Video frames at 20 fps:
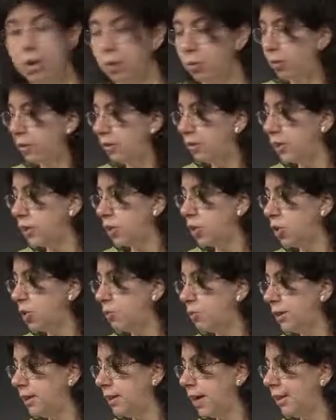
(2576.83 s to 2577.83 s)
we've
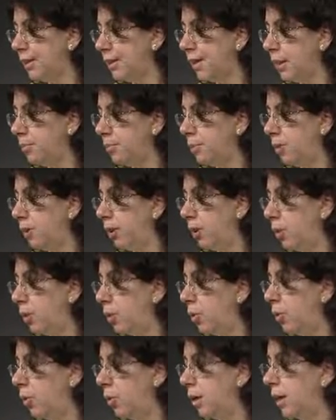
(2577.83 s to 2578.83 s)
assumed that
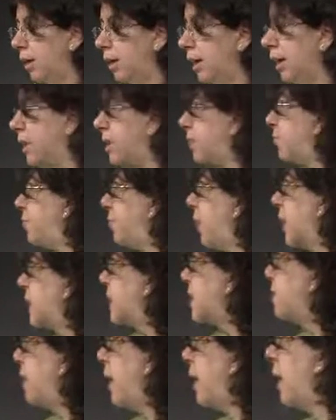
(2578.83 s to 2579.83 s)
W is fixed but